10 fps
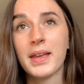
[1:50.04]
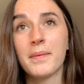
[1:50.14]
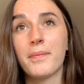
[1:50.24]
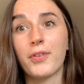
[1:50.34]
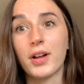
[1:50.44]

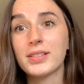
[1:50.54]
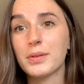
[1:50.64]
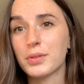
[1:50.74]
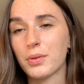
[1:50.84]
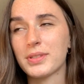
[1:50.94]
For us, it
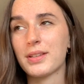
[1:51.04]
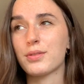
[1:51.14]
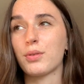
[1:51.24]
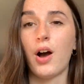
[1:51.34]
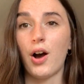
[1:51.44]
was Wholesale
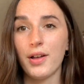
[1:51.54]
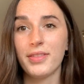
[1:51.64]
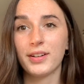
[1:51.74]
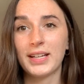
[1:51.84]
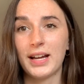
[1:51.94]
Solar. On
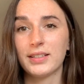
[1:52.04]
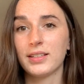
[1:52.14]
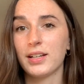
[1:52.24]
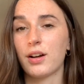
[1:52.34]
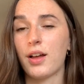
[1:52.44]
their
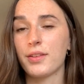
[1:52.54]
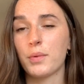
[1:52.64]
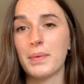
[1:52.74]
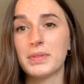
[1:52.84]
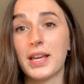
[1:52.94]
calculator, on their
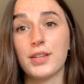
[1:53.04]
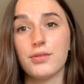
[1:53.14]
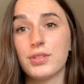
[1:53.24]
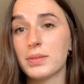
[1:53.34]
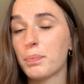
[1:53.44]
website, you
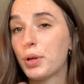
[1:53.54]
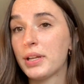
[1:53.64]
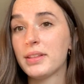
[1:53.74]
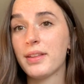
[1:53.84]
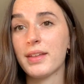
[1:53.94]
just put
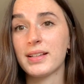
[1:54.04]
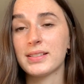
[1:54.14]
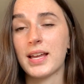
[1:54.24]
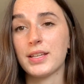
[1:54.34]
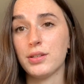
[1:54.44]
in the things
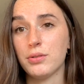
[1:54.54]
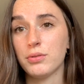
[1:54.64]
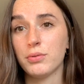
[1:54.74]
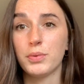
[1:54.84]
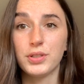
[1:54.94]
that
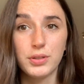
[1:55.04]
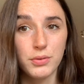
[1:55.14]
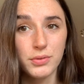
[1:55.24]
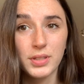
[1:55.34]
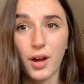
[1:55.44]
you would
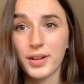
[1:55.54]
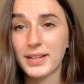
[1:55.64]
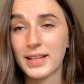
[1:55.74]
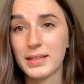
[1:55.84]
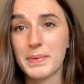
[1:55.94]
use on a
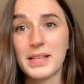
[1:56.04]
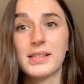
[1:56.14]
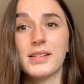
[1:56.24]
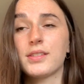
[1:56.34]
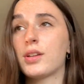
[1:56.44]
daily
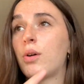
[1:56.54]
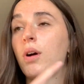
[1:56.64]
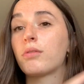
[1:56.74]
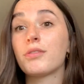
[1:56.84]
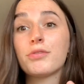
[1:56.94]
basis. So
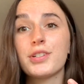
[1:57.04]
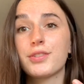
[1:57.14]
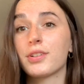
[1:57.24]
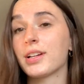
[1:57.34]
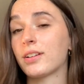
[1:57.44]
a
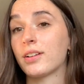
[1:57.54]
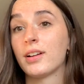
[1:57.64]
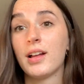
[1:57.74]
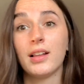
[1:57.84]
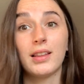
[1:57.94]
refrigerator,
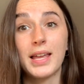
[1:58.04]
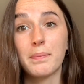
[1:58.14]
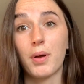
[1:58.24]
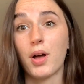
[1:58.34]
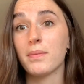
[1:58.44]
light
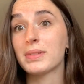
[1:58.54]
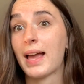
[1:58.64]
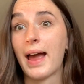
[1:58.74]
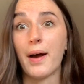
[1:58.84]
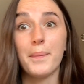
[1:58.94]
bulbs.
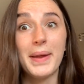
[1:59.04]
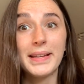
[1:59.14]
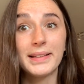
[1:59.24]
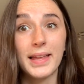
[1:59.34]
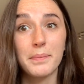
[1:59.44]
How many
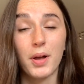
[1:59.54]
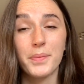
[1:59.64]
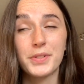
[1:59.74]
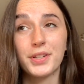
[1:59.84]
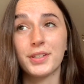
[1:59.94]
light bulbs are you